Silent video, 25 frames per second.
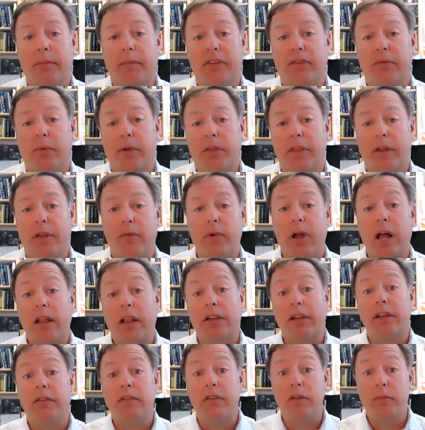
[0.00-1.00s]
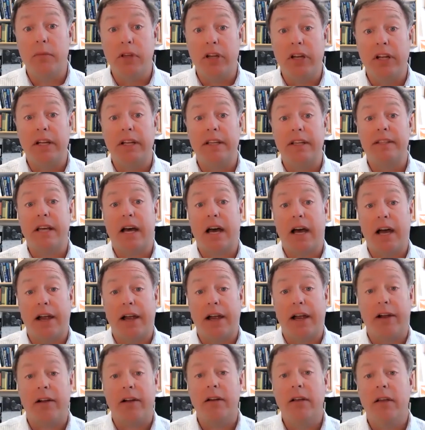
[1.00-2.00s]
It's where the relative humidity is
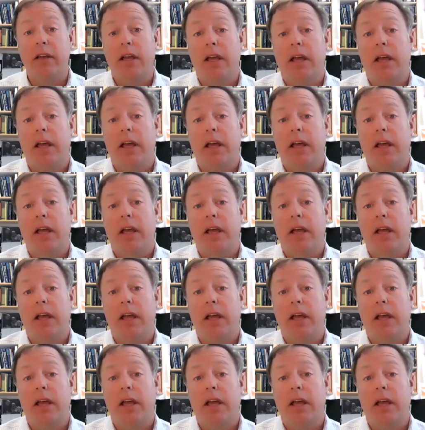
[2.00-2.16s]
higher,